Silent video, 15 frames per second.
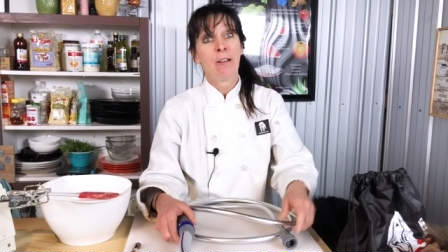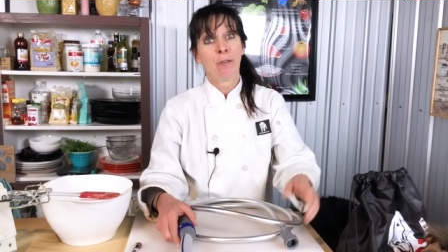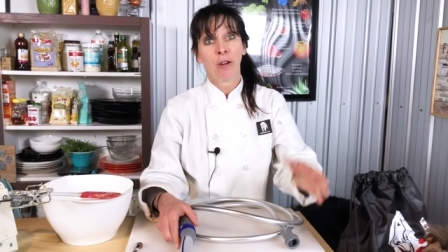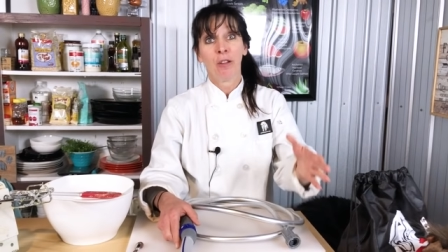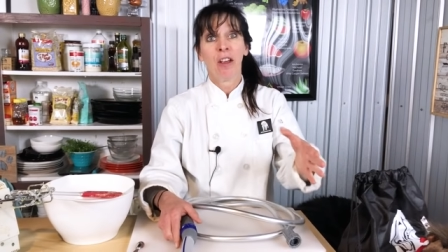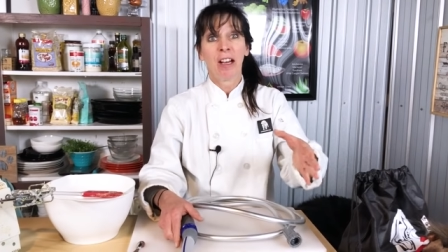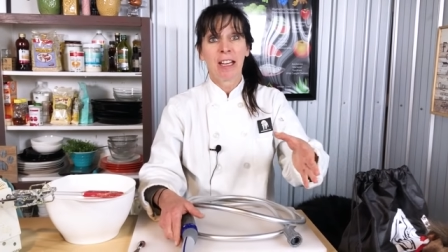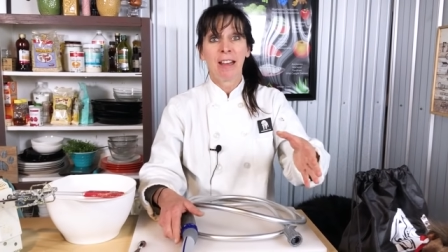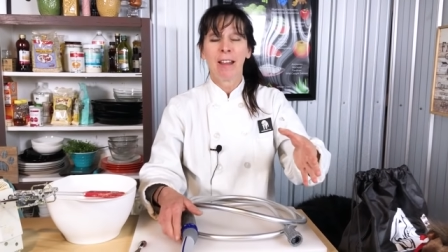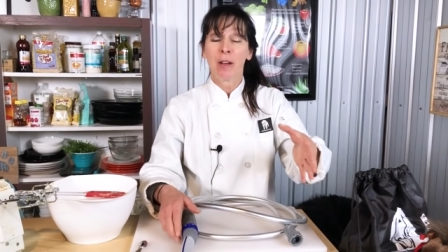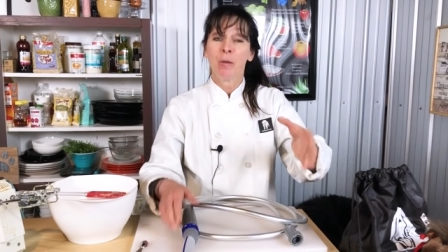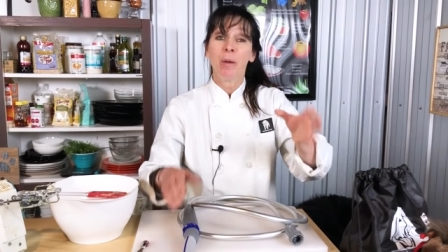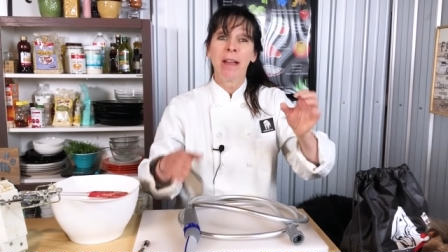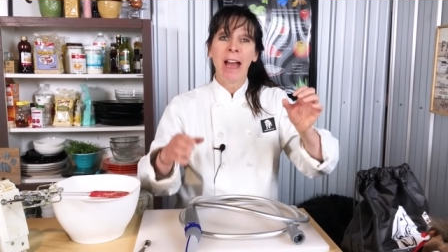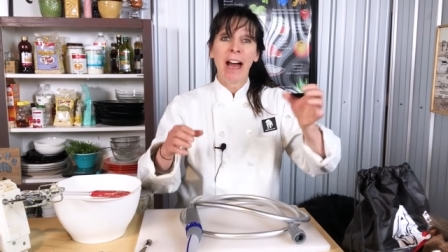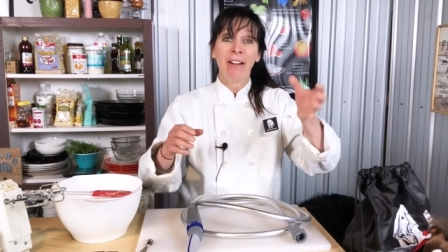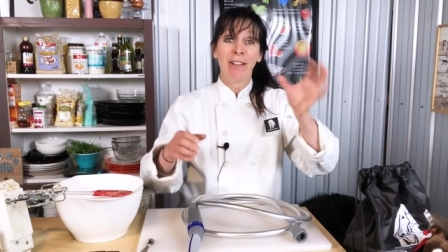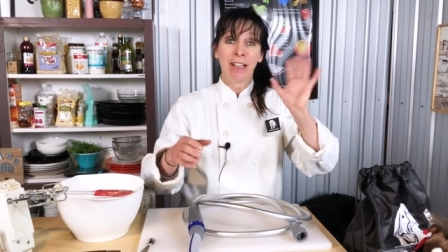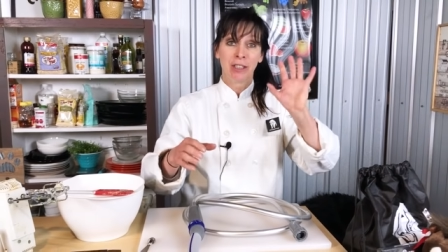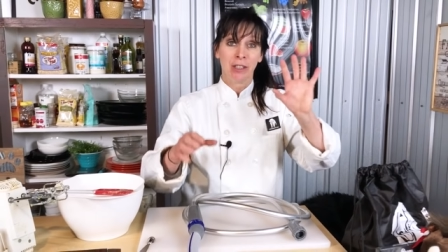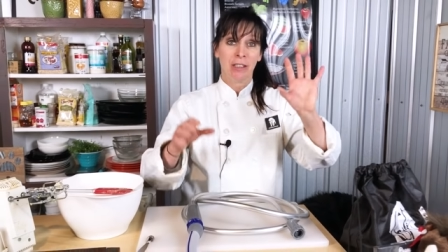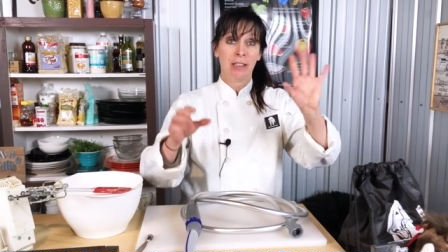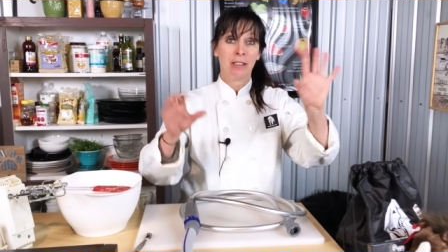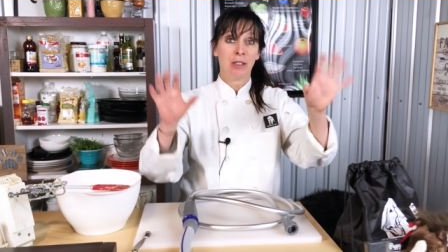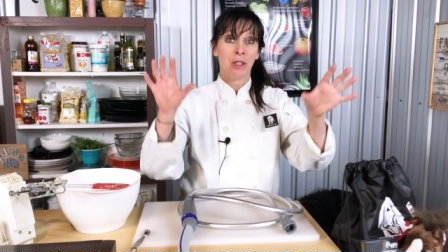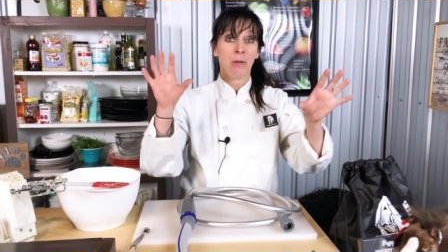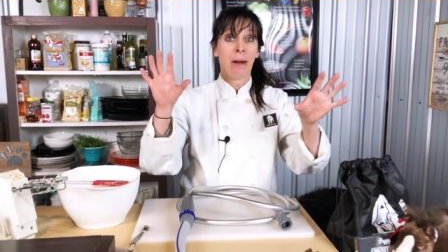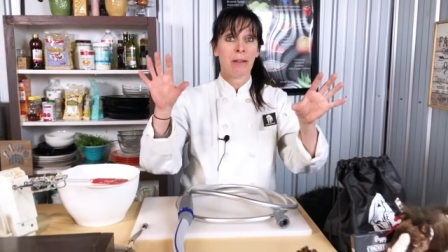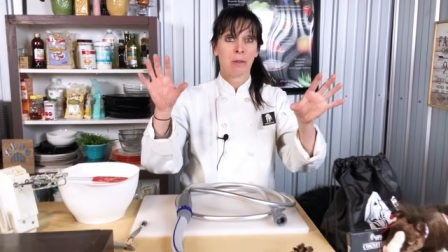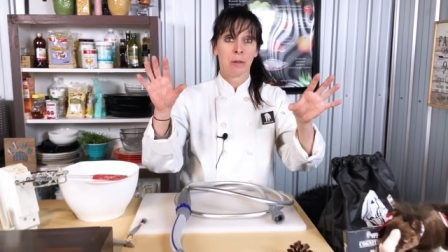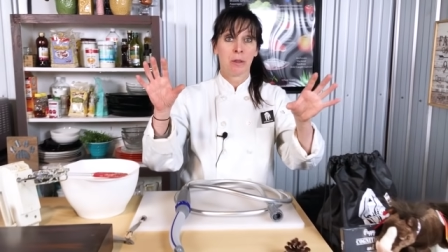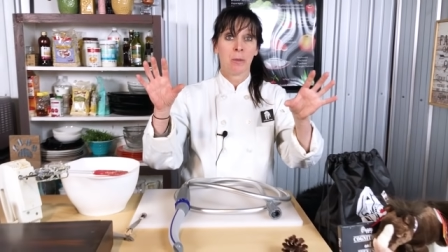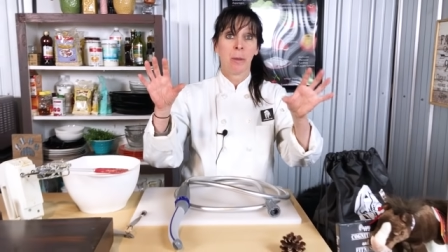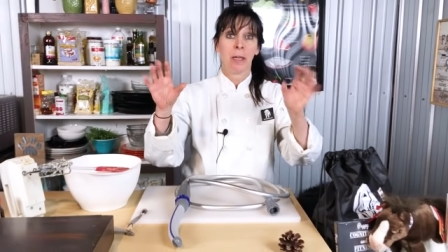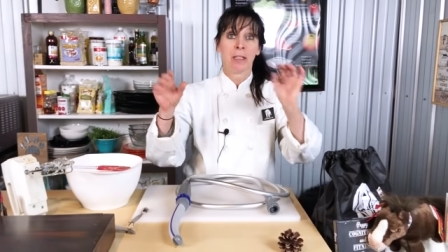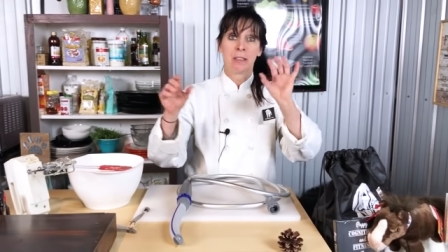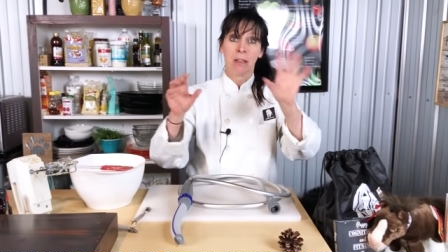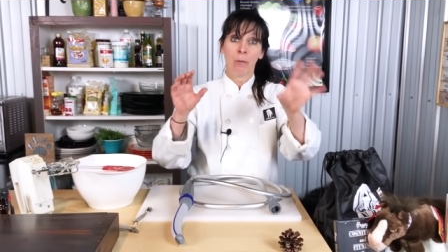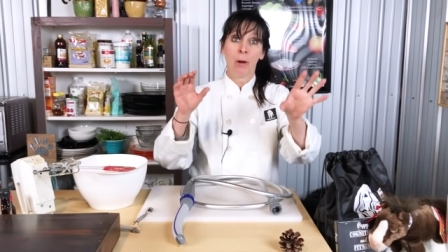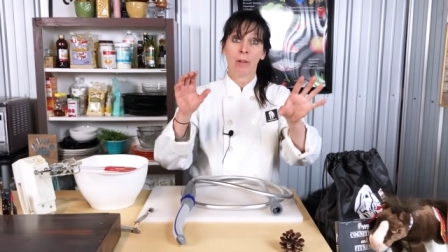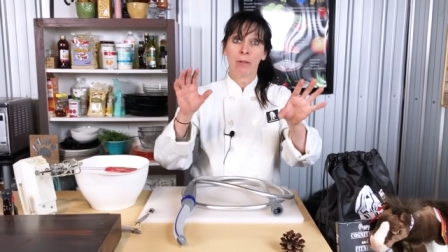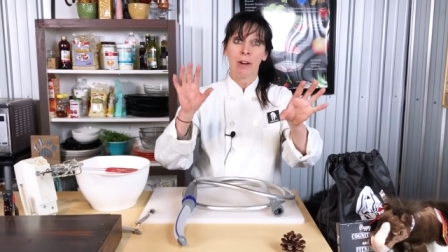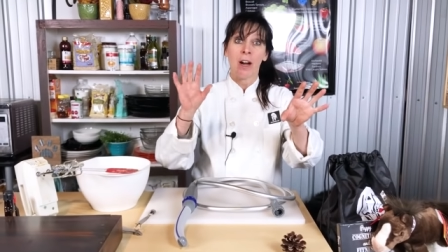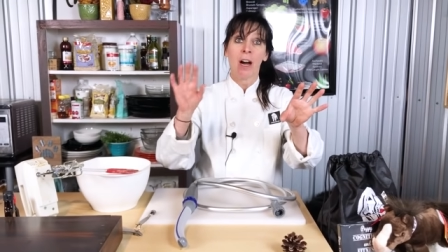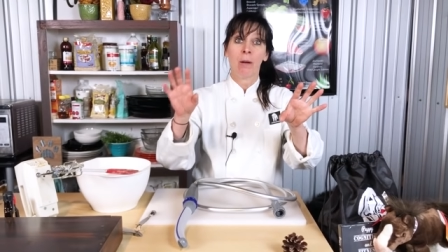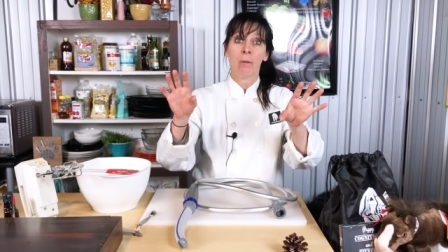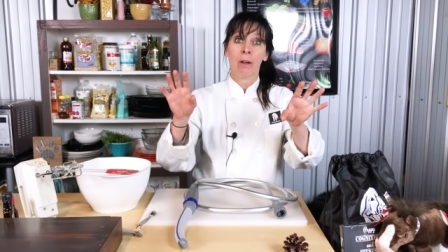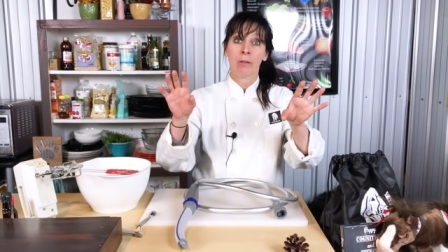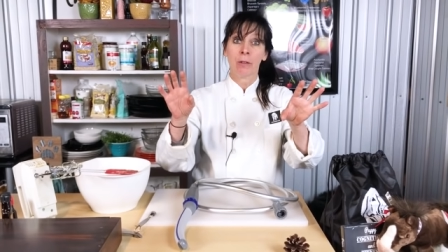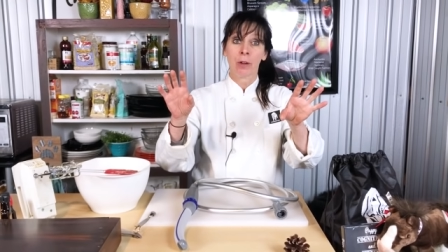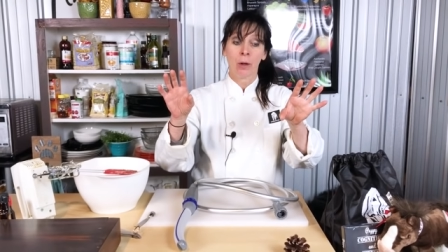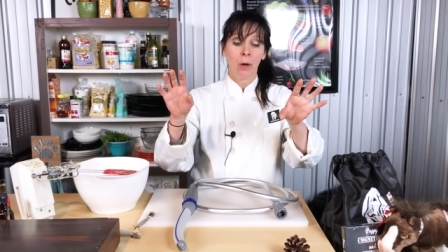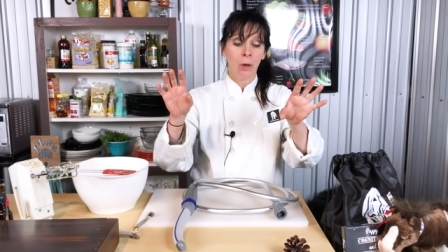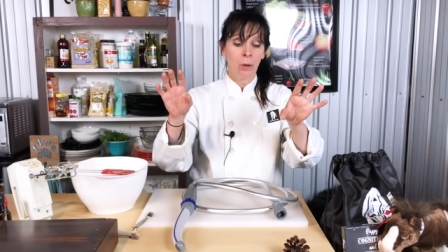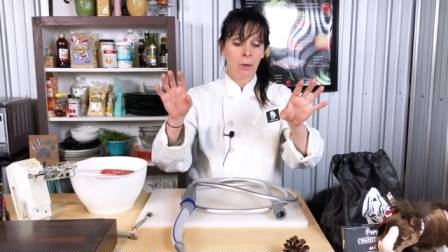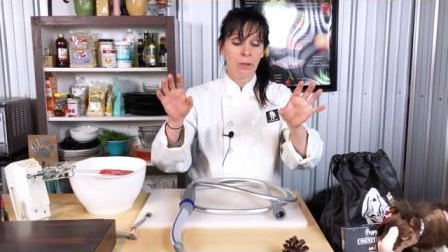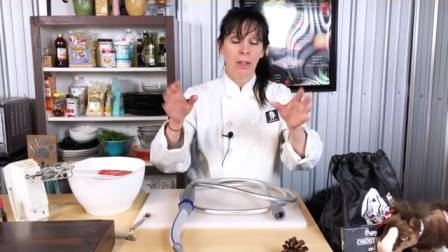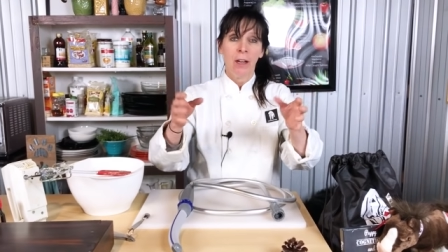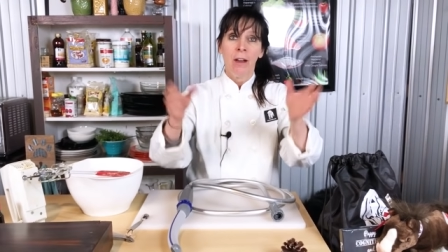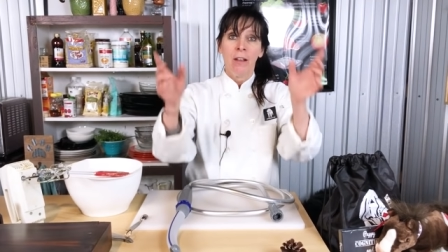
if you're lucky, like we have actually 2 outdoor spigots, one for hot, one for cold,